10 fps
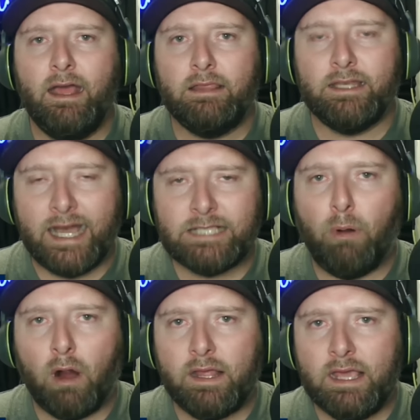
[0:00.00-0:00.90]
The nice
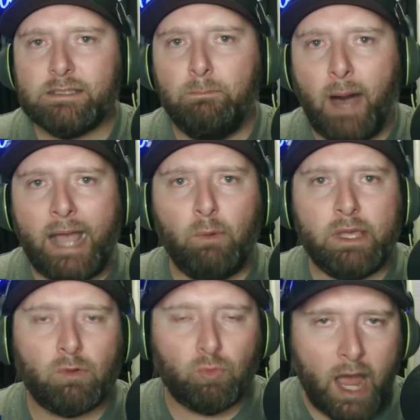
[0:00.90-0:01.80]
part is a bye
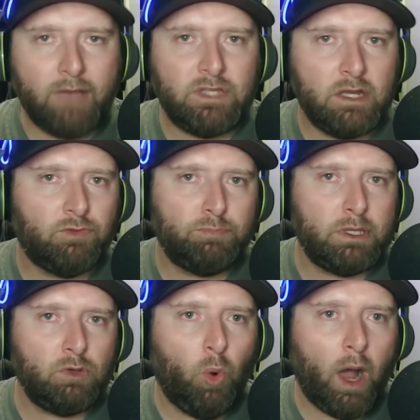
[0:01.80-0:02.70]
week arrived here for
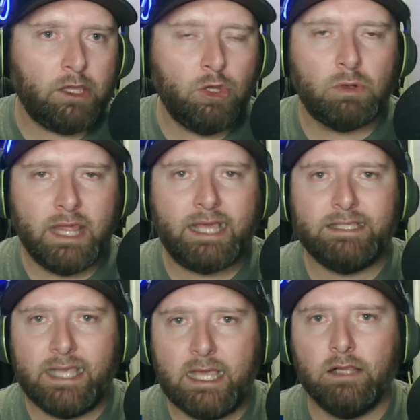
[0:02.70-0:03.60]
BYU where they can
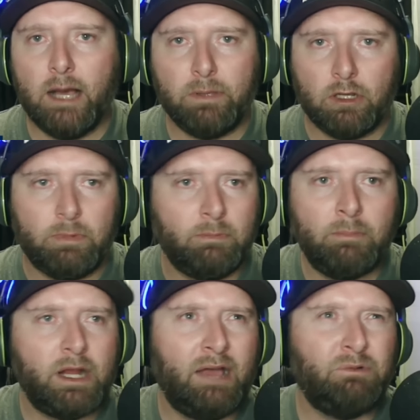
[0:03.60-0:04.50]
heal up a little bit.
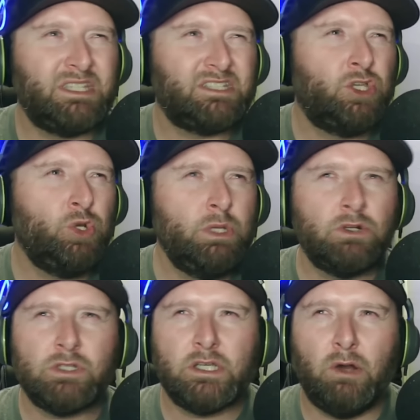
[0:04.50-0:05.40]
Remember, I uh, was it two
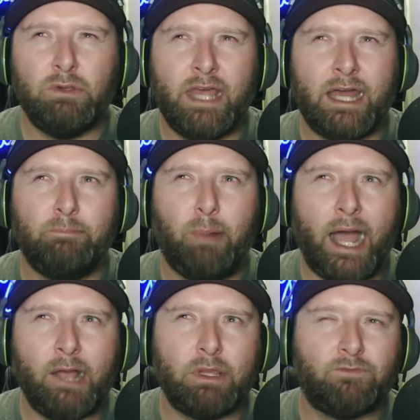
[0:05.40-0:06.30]
years ago that they had a
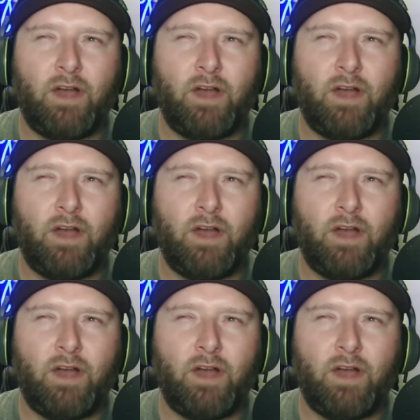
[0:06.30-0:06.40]
bye week.